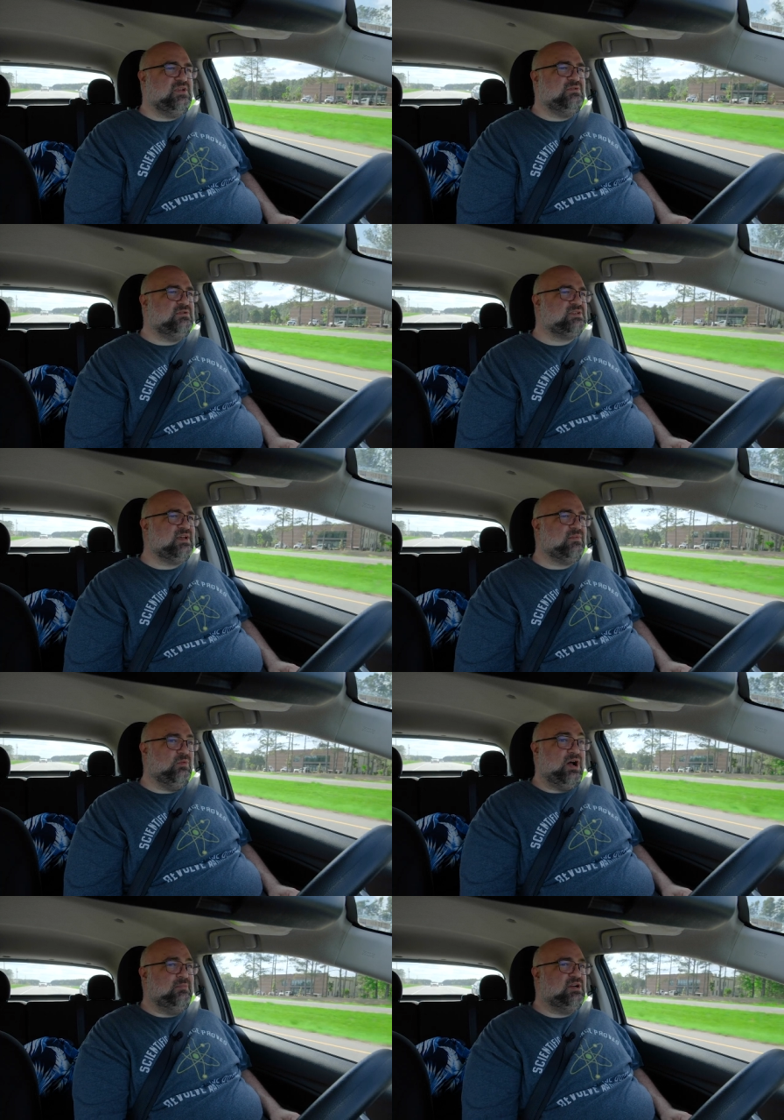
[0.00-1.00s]
if you do
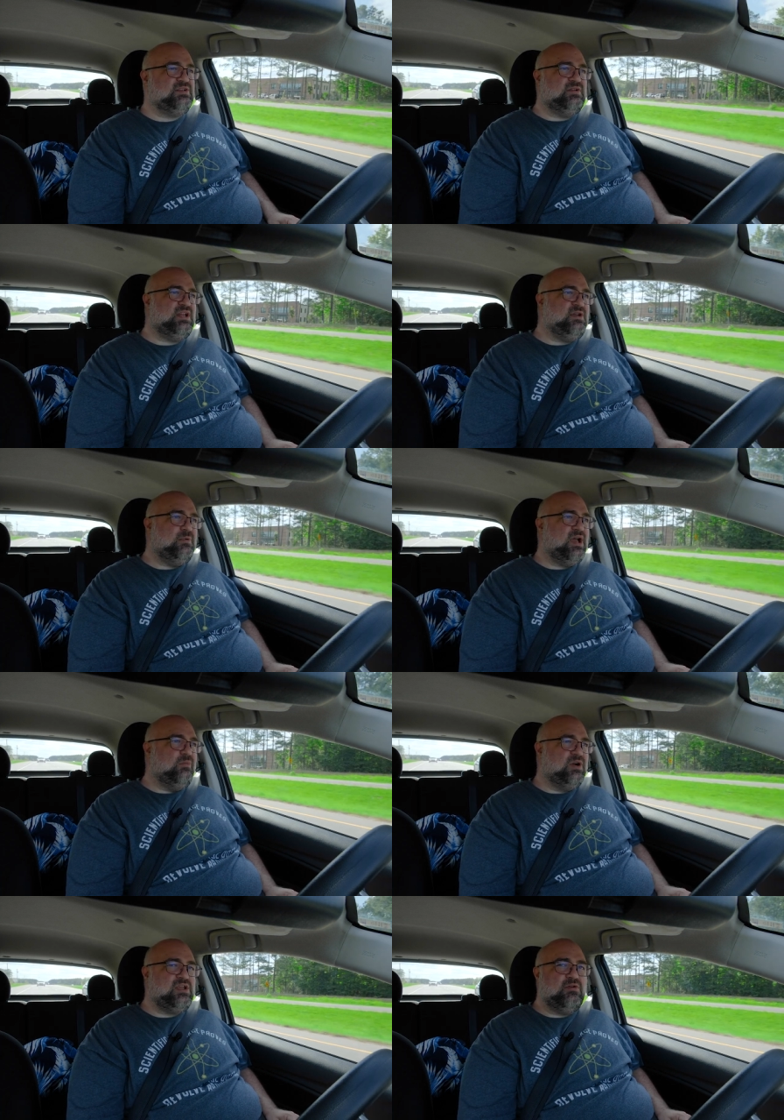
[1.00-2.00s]
something. Well, I'm going to do it anyway,
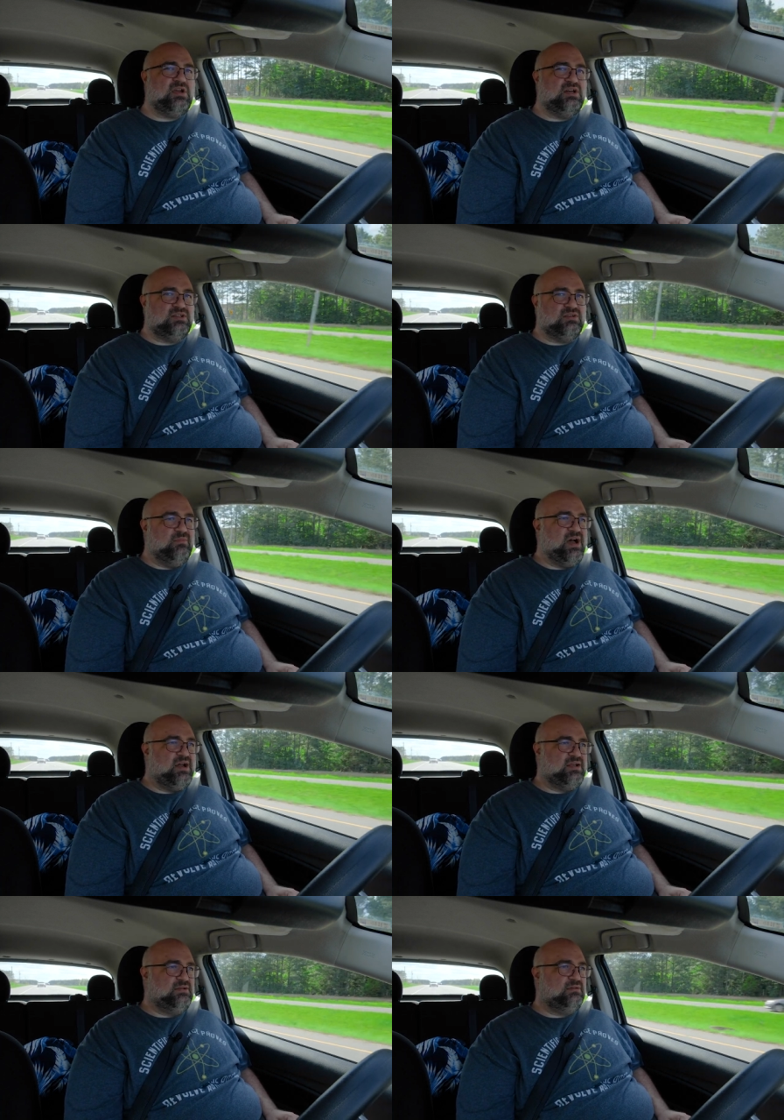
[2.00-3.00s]
and what are you going to do
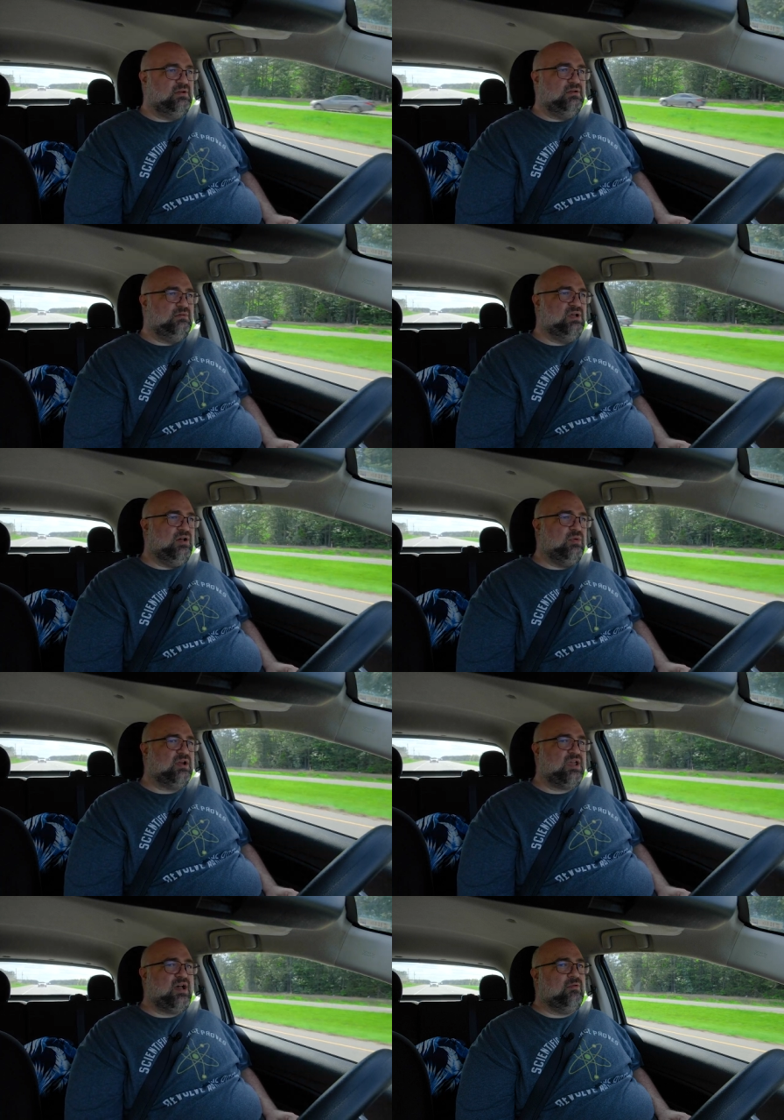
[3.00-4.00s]
about it? Oh, well,
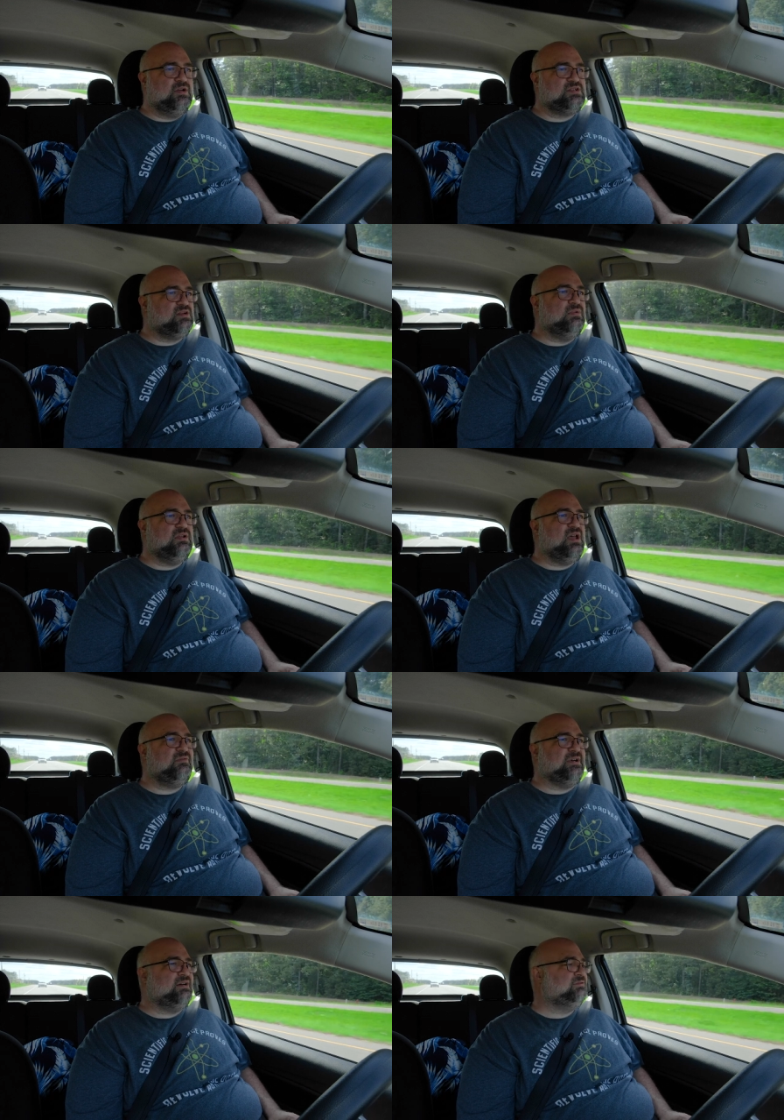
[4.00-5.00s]
we're cowards, so we'll
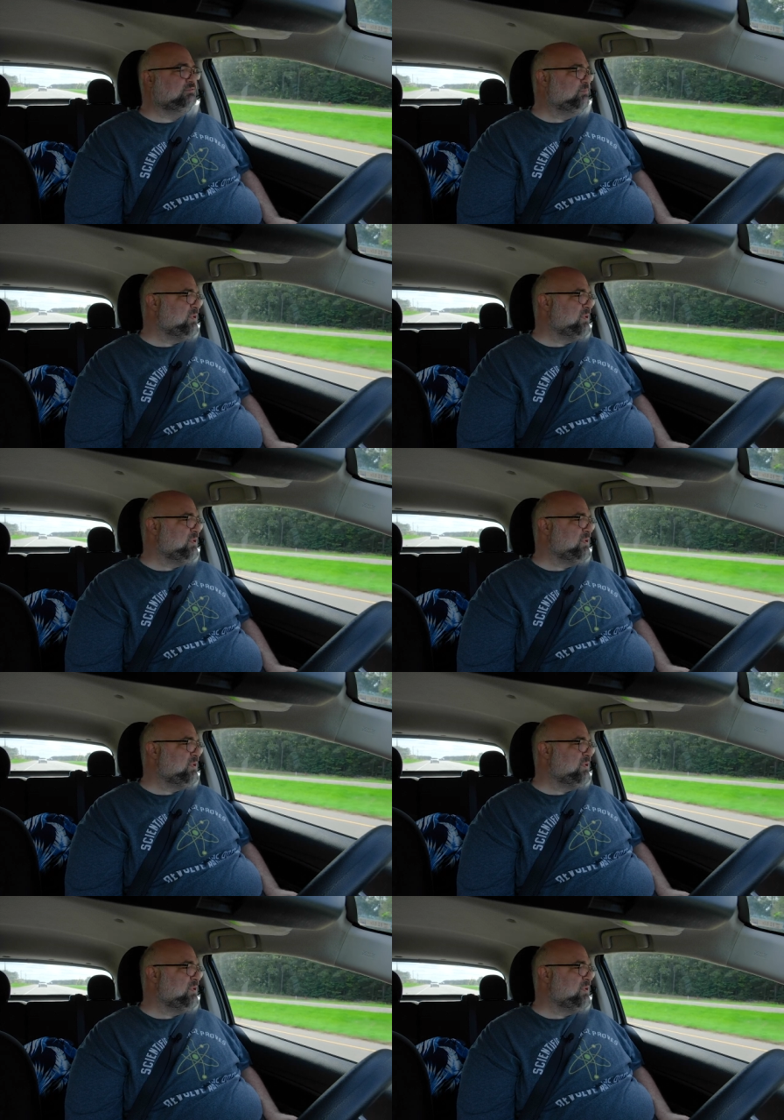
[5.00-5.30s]
F off.